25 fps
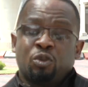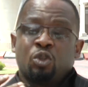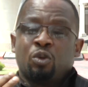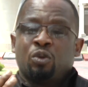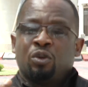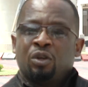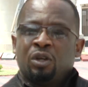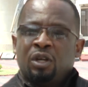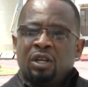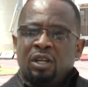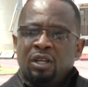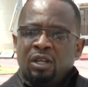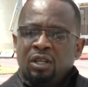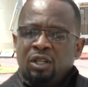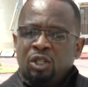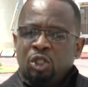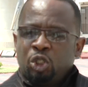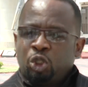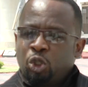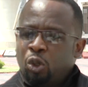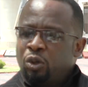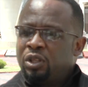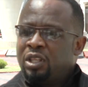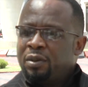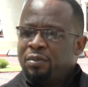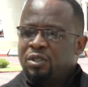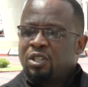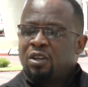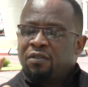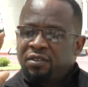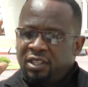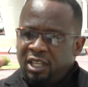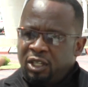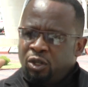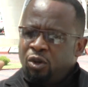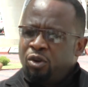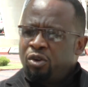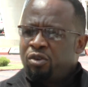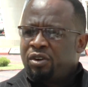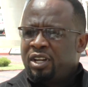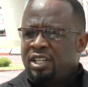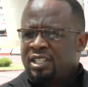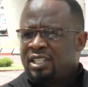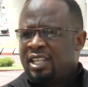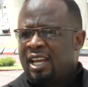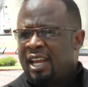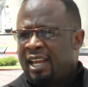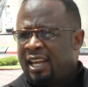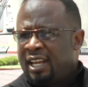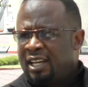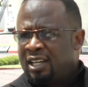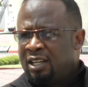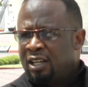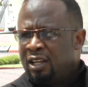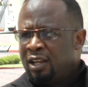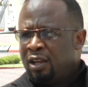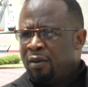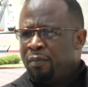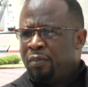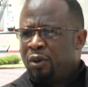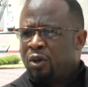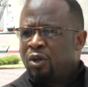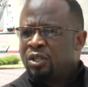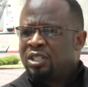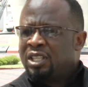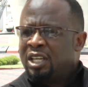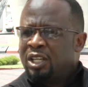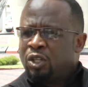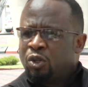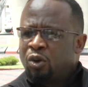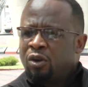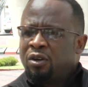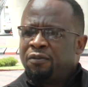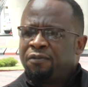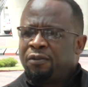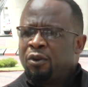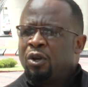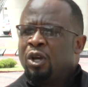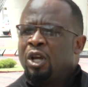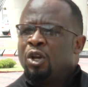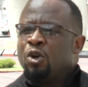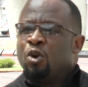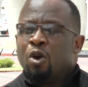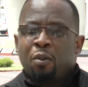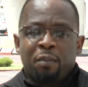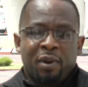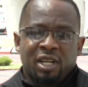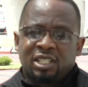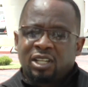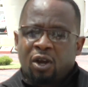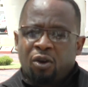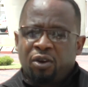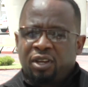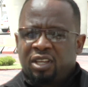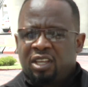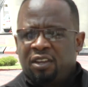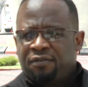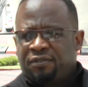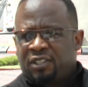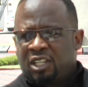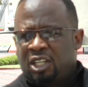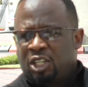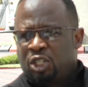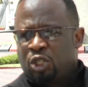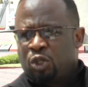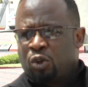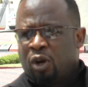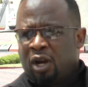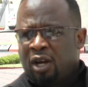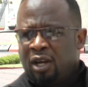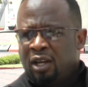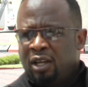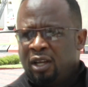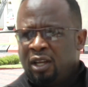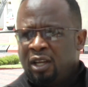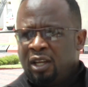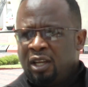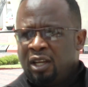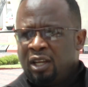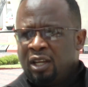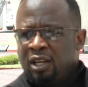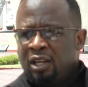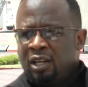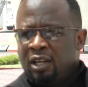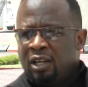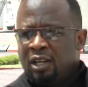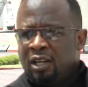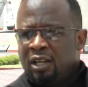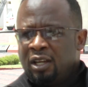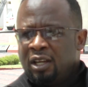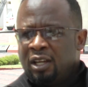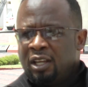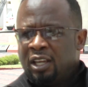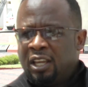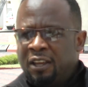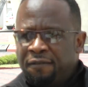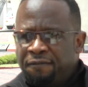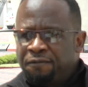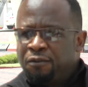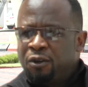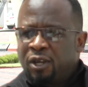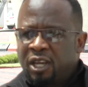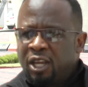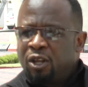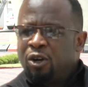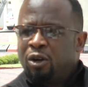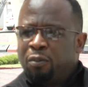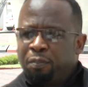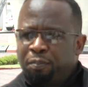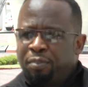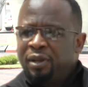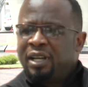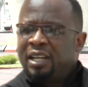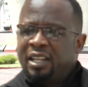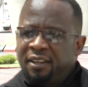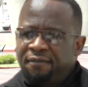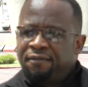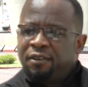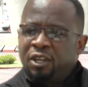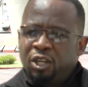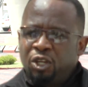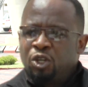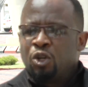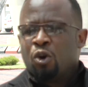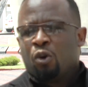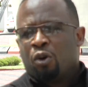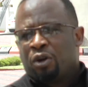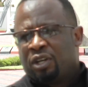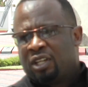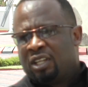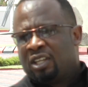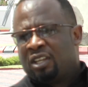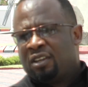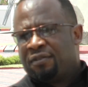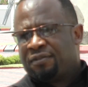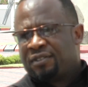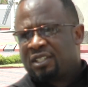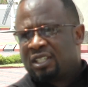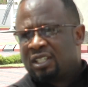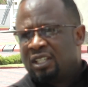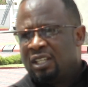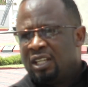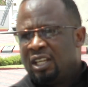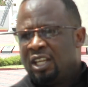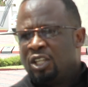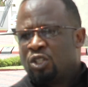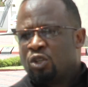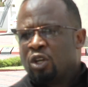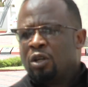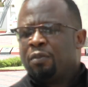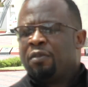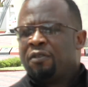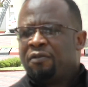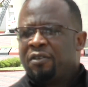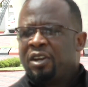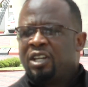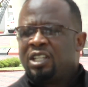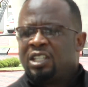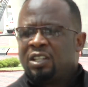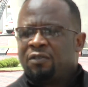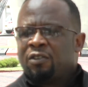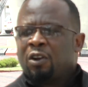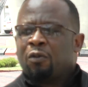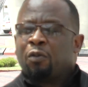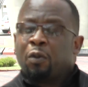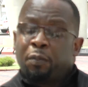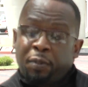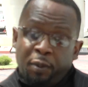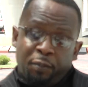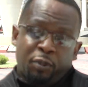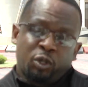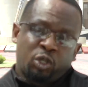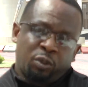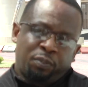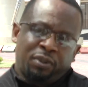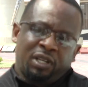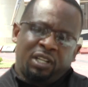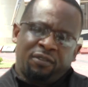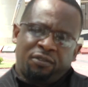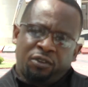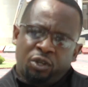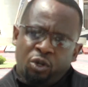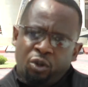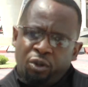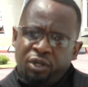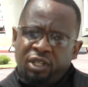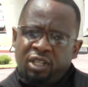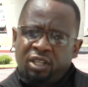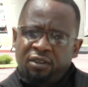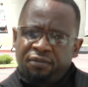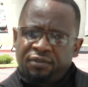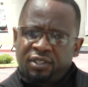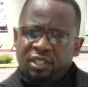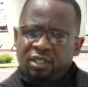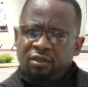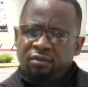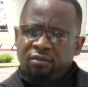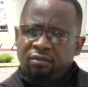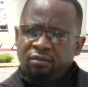to show themselves, they don't raise their hand because they don't feel, no matter how gifted you are, if you cannot believe in your own gift, it's going to be very difficult for people to believe in your own gift.